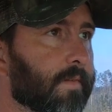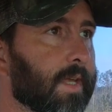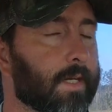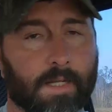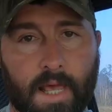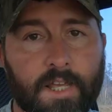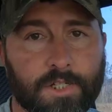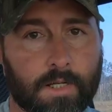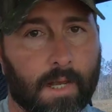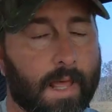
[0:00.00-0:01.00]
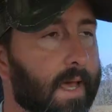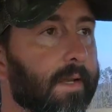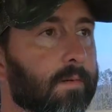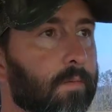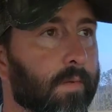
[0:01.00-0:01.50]
have an indication
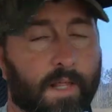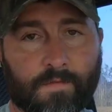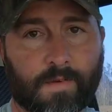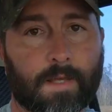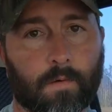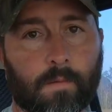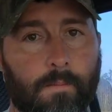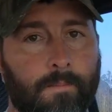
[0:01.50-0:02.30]
line when they fail.